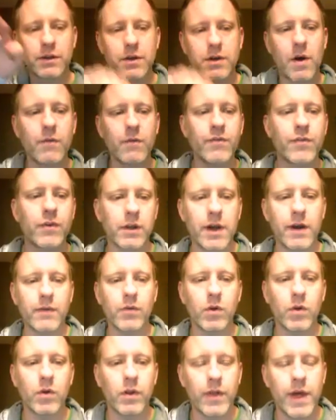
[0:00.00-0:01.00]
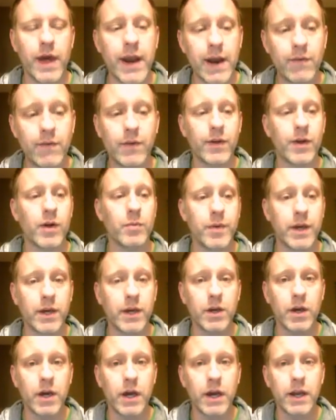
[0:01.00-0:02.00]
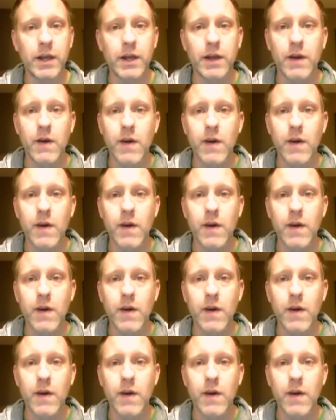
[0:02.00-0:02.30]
comfort level and then everything will be good.